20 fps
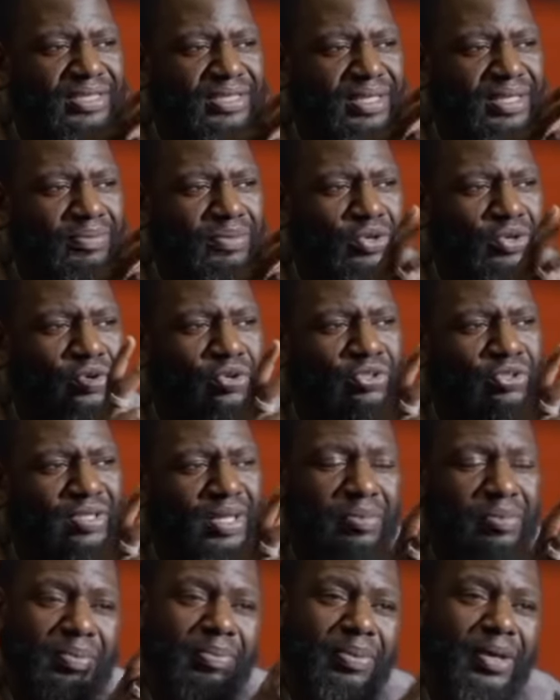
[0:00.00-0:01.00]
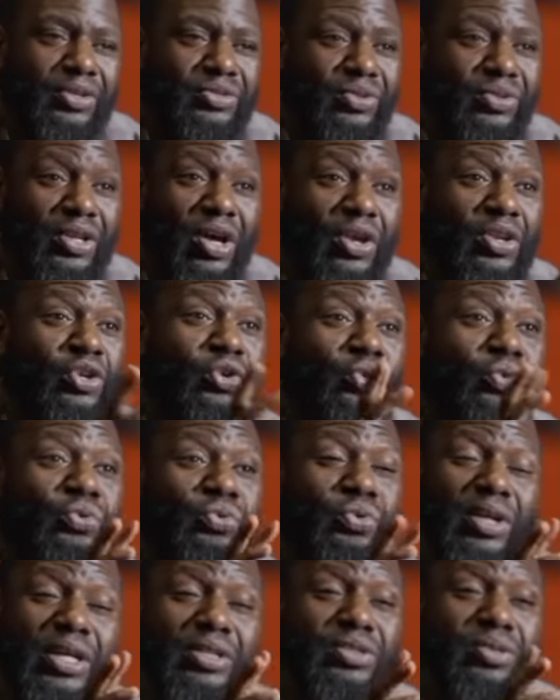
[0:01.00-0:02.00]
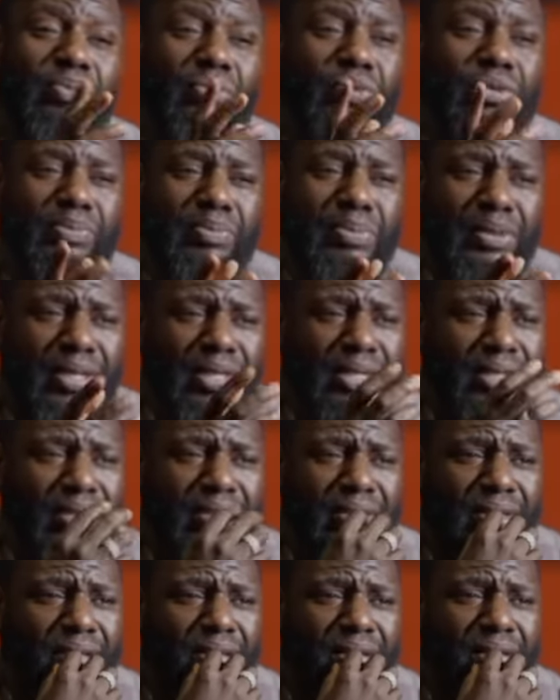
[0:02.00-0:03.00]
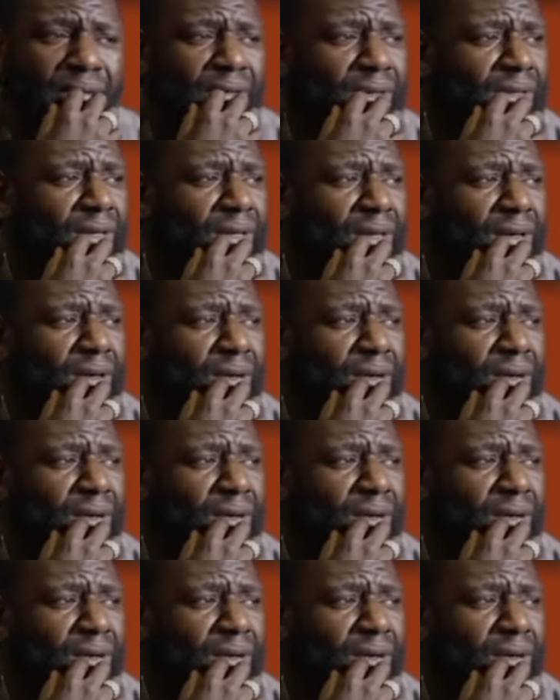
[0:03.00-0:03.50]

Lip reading: say, because I be pastor, the only good role I supposed to play.